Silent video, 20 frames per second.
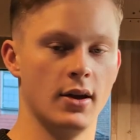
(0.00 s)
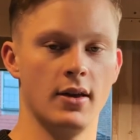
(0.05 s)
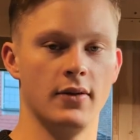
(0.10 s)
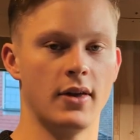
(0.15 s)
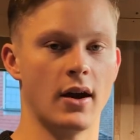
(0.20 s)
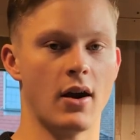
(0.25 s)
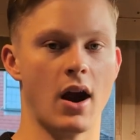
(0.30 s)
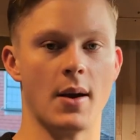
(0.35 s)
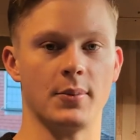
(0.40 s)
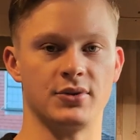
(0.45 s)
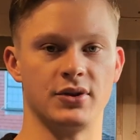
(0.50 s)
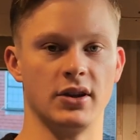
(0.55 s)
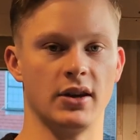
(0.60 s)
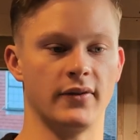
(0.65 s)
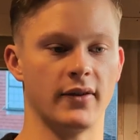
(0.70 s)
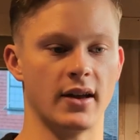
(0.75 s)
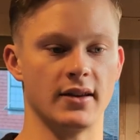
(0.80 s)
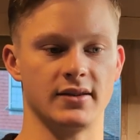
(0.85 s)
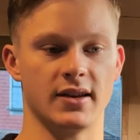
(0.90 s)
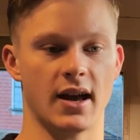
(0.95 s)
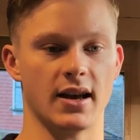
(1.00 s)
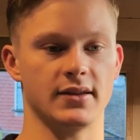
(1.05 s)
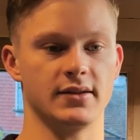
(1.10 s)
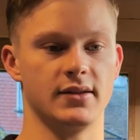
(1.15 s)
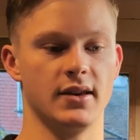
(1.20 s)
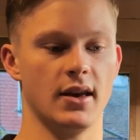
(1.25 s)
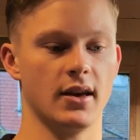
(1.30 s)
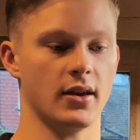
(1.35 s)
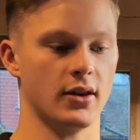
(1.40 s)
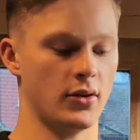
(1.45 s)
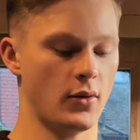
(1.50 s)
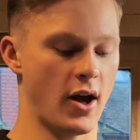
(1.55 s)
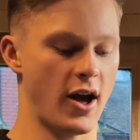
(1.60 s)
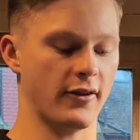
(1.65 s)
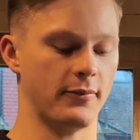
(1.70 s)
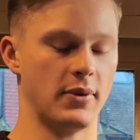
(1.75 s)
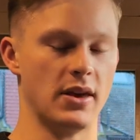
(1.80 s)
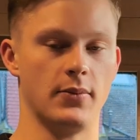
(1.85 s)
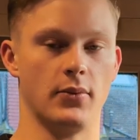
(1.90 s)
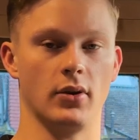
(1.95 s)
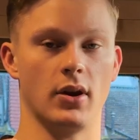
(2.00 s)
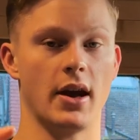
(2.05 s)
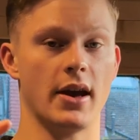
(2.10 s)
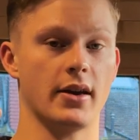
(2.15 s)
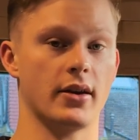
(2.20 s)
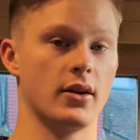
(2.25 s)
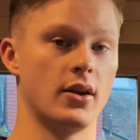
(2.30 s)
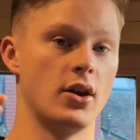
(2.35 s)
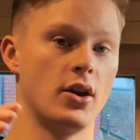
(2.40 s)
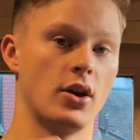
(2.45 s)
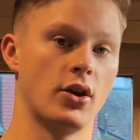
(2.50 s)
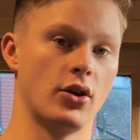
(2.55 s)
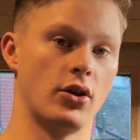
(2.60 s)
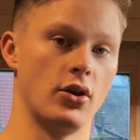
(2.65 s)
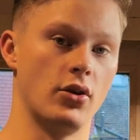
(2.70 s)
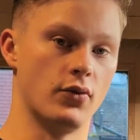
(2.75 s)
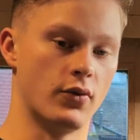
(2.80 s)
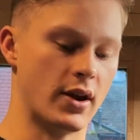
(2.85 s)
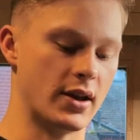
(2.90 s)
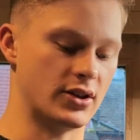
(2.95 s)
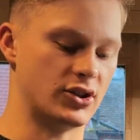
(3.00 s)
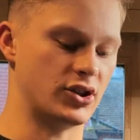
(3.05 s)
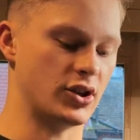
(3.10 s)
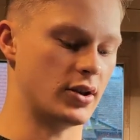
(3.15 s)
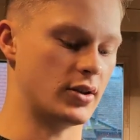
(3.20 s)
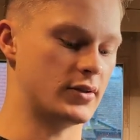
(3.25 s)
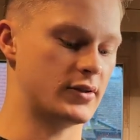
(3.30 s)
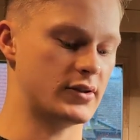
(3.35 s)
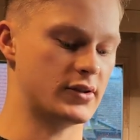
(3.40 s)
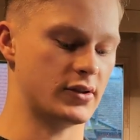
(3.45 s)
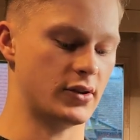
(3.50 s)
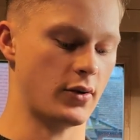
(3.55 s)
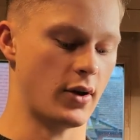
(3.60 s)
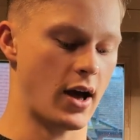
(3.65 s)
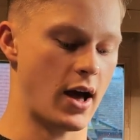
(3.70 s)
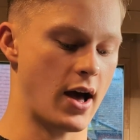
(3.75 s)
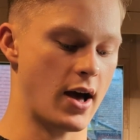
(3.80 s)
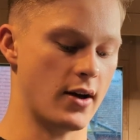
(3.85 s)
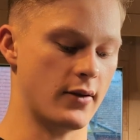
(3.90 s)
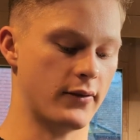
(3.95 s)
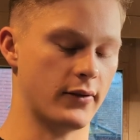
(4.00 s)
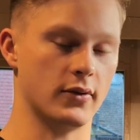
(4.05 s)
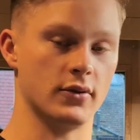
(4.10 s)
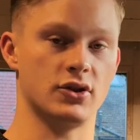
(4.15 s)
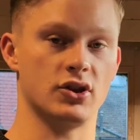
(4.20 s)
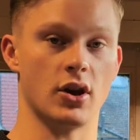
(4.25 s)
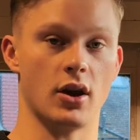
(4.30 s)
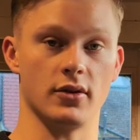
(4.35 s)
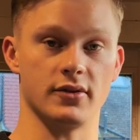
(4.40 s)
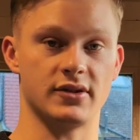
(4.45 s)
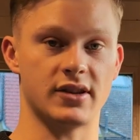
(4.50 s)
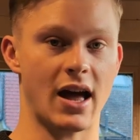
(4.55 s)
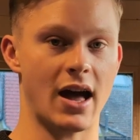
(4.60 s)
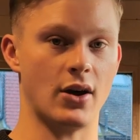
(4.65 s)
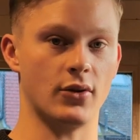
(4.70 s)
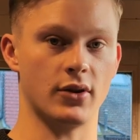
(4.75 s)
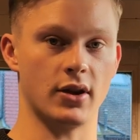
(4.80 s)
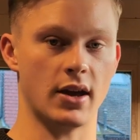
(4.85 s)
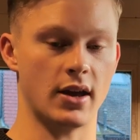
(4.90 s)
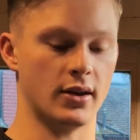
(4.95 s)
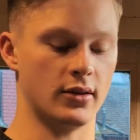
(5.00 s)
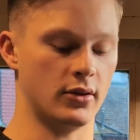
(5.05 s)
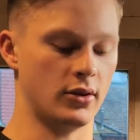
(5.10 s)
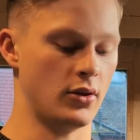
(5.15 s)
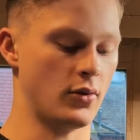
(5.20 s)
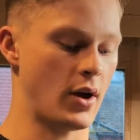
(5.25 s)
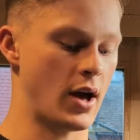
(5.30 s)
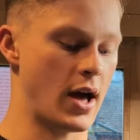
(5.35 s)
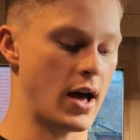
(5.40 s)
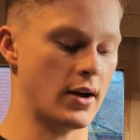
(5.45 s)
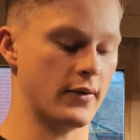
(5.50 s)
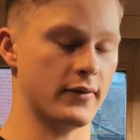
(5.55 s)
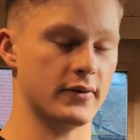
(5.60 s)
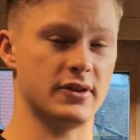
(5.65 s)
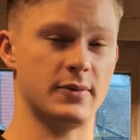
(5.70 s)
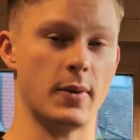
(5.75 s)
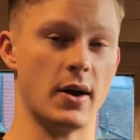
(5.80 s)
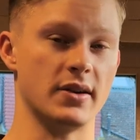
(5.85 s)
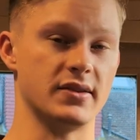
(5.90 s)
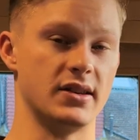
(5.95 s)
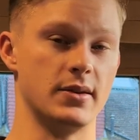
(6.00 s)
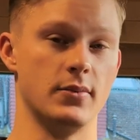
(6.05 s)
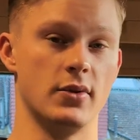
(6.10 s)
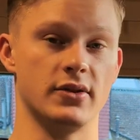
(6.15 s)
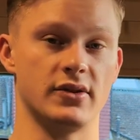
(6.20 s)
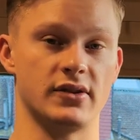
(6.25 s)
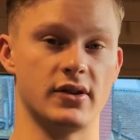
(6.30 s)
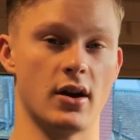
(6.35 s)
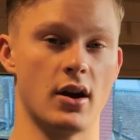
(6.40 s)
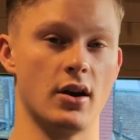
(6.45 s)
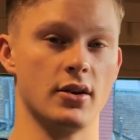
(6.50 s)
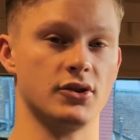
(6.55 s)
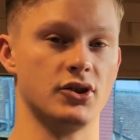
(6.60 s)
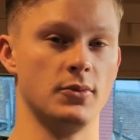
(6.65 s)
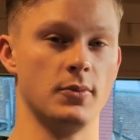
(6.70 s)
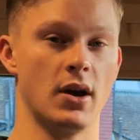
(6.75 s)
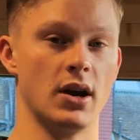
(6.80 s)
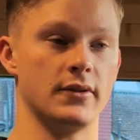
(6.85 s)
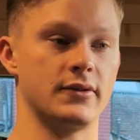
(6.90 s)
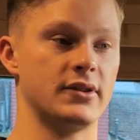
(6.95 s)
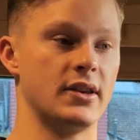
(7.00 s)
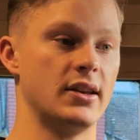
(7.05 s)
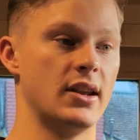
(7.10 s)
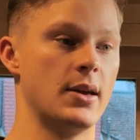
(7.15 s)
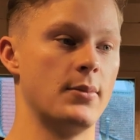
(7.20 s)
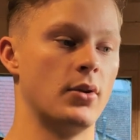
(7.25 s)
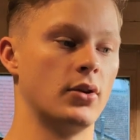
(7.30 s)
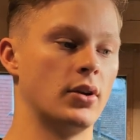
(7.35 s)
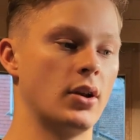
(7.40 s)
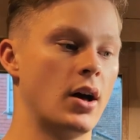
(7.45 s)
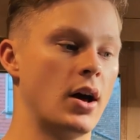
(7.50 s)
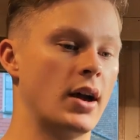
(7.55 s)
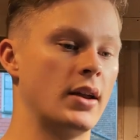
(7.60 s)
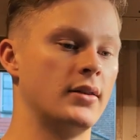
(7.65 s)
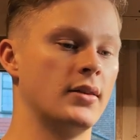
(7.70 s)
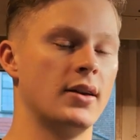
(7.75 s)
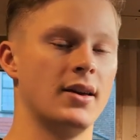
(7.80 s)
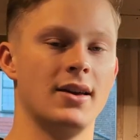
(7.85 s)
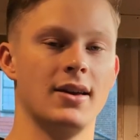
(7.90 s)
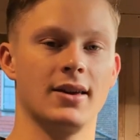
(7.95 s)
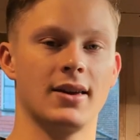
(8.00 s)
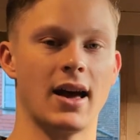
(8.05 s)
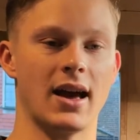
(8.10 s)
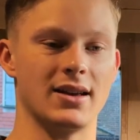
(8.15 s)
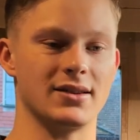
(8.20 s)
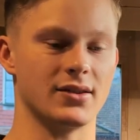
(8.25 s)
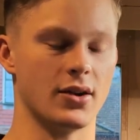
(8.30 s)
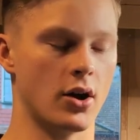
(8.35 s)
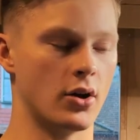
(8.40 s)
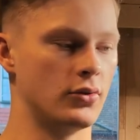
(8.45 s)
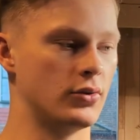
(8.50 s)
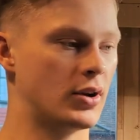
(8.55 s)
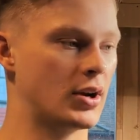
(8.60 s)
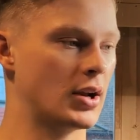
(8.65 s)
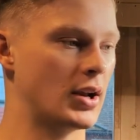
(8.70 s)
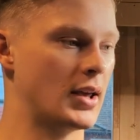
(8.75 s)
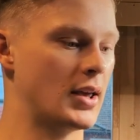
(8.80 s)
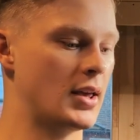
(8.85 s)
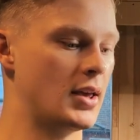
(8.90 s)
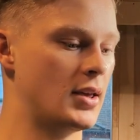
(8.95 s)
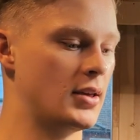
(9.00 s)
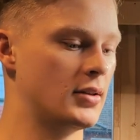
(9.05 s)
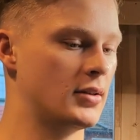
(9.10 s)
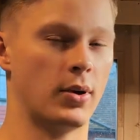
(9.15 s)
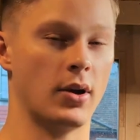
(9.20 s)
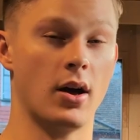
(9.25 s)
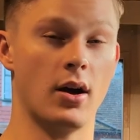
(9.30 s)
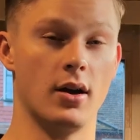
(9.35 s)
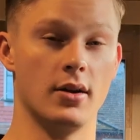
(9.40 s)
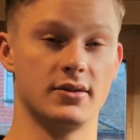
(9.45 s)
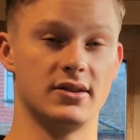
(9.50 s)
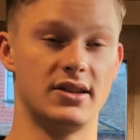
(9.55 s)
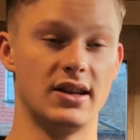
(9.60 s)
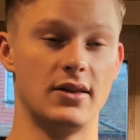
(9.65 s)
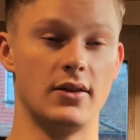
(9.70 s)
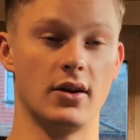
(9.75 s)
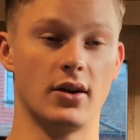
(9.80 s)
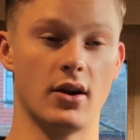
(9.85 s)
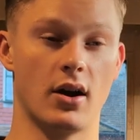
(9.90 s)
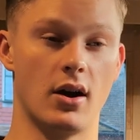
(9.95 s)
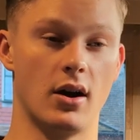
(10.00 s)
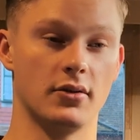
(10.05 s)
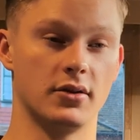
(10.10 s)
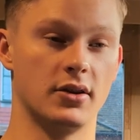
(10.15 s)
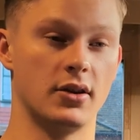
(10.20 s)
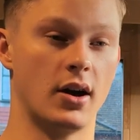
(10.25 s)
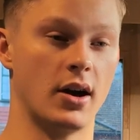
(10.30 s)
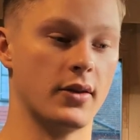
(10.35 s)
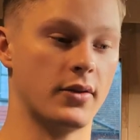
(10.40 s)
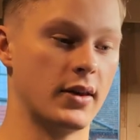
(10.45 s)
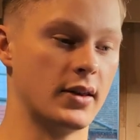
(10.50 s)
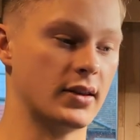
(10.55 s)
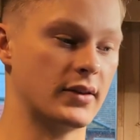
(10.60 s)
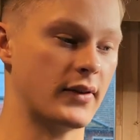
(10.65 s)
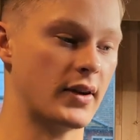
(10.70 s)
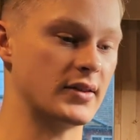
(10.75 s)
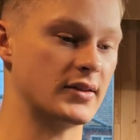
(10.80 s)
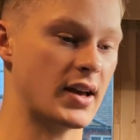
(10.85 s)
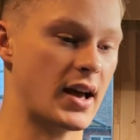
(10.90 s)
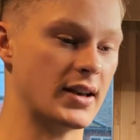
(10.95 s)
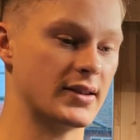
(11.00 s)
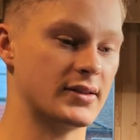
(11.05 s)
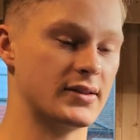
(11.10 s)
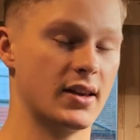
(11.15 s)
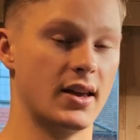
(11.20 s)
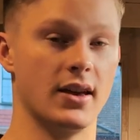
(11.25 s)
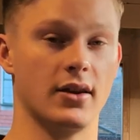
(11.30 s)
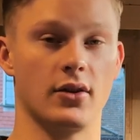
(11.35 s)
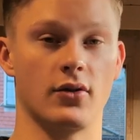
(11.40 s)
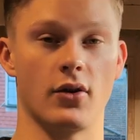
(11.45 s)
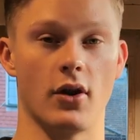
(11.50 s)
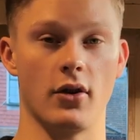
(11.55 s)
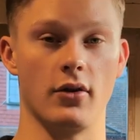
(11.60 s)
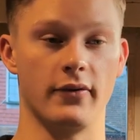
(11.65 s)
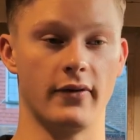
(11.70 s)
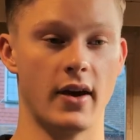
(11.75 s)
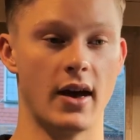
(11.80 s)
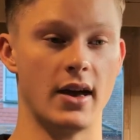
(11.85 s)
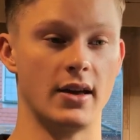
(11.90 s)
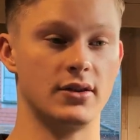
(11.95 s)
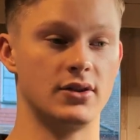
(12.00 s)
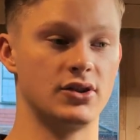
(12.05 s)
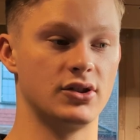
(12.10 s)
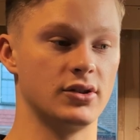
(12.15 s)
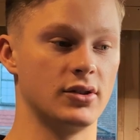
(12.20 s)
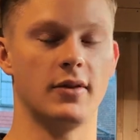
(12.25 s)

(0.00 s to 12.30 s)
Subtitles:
They're absolutely fantastic. You have people like Hugh Richards, you have Charles Dowding, you have Spicy Moustache, you might have seen him online, Gaz Oakley, Planted in the Garden, I think is fantastic, Grow Veg.